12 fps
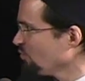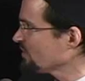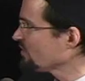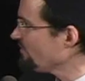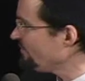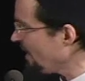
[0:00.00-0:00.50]

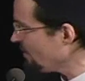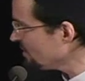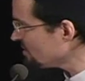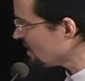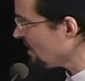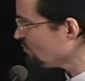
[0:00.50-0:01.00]
with the
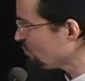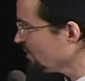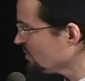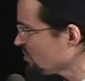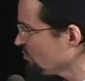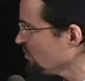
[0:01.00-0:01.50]
very same
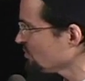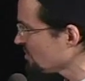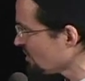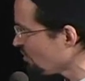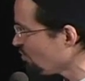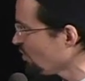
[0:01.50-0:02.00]

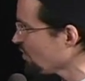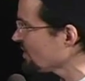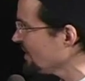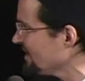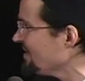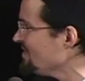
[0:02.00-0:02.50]
principles that are
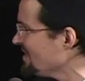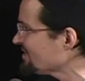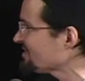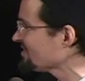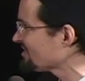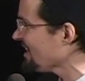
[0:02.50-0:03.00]
working in
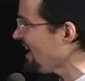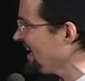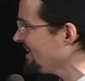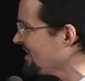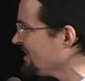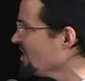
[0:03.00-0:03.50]
this
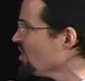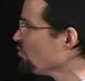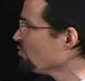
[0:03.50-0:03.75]
society,